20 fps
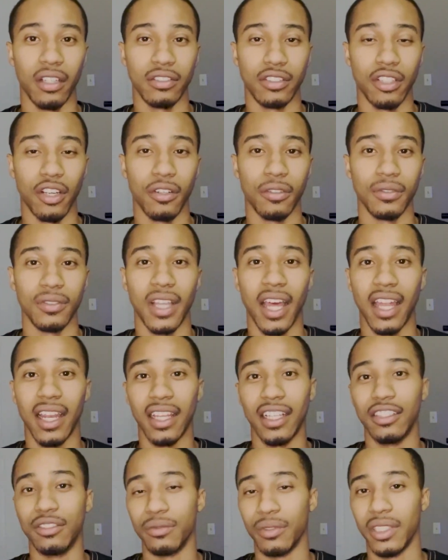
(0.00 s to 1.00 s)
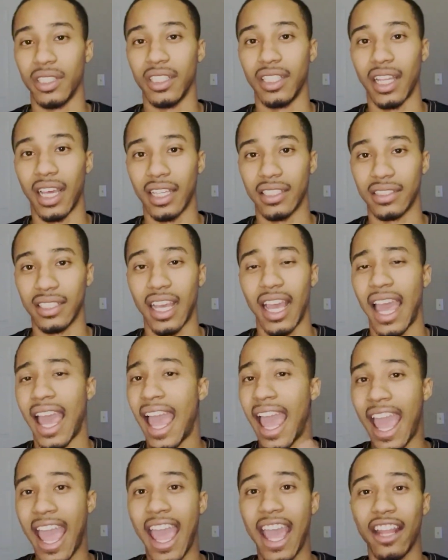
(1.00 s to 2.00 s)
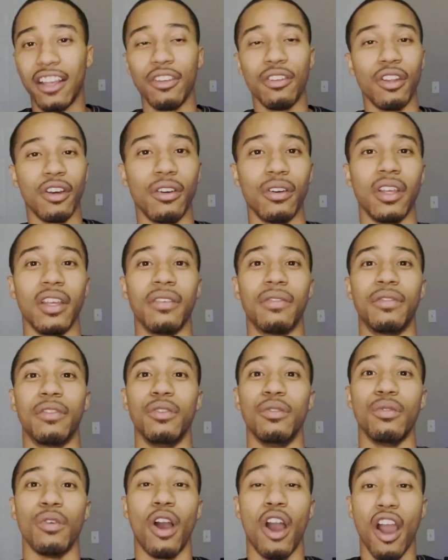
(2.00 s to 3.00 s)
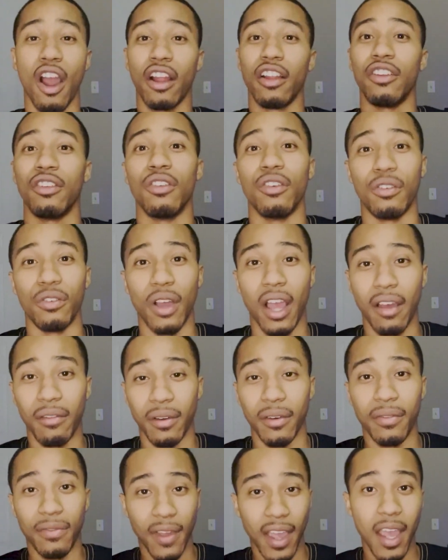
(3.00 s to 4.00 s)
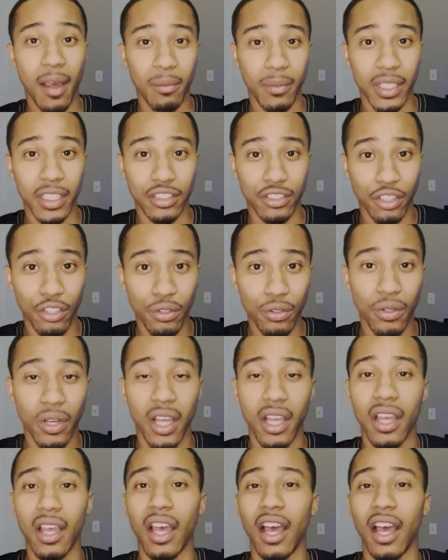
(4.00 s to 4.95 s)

So that is really nice. And if you are, have a family too,